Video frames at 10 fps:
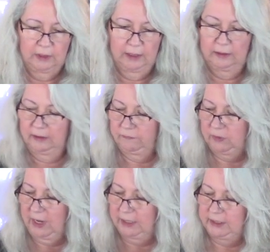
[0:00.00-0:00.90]
uh, if
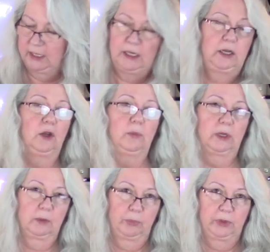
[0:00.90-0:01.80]
you had an
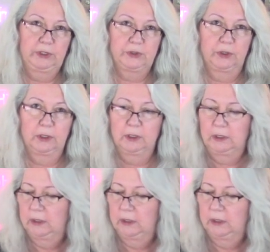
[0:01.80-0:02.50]
Anycubic printer,